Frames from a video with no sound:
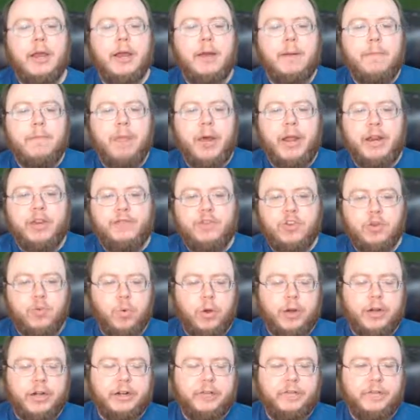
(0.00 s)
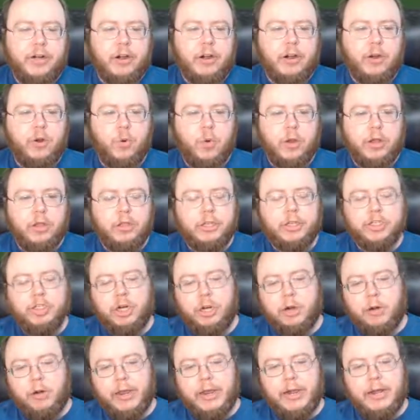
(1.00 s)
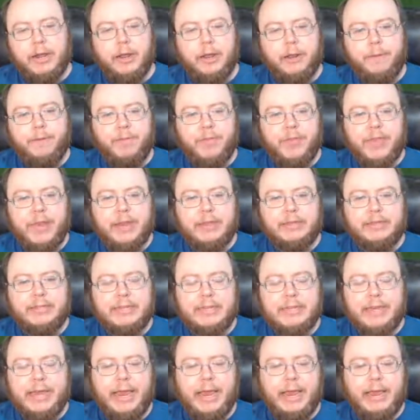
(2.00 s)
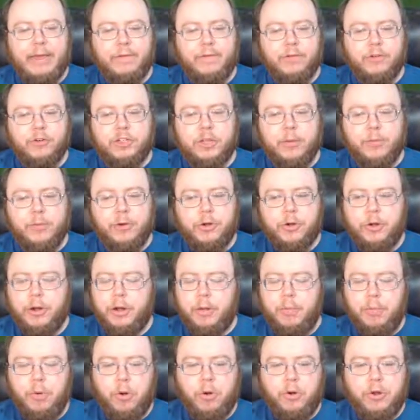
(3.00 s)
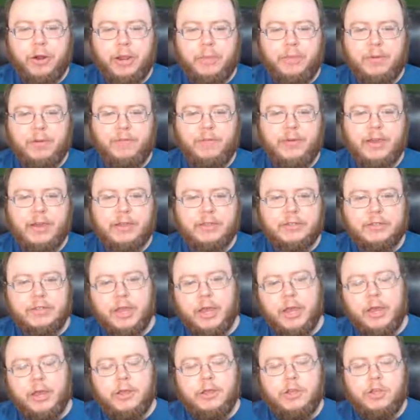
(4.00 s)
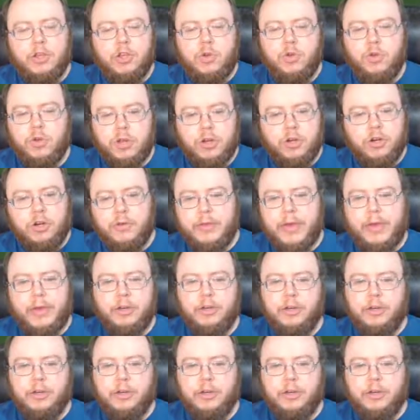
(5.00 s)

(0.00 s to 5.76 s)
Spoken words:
But if you wanted to very quickly generate an SDK for someone during a prototyping phase, you can do that.